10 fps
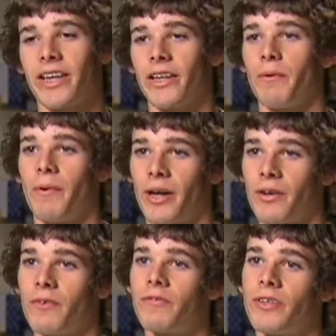to get in the
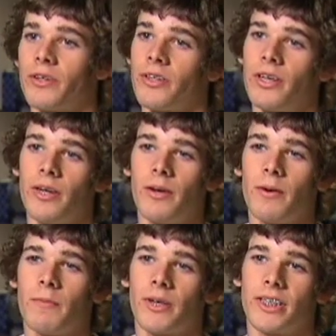medical field
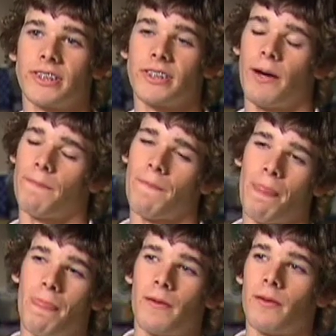because um,
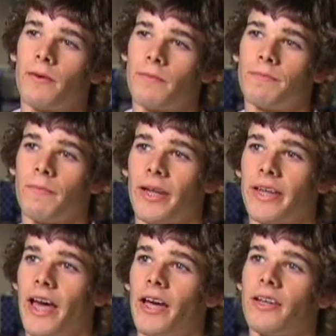my
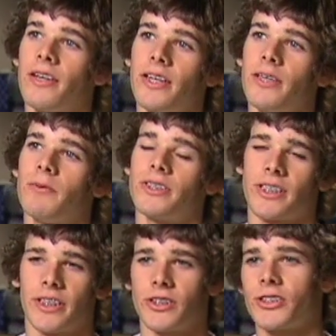dad, he was
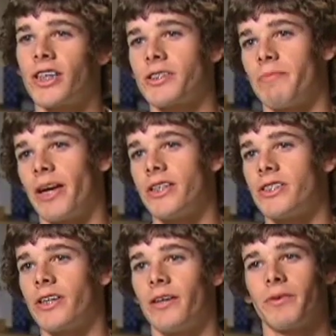a construction
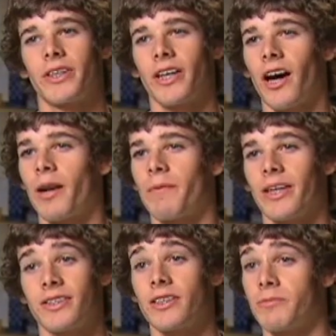manager, and with the economy,
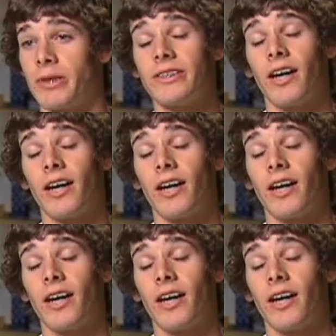it's, it's been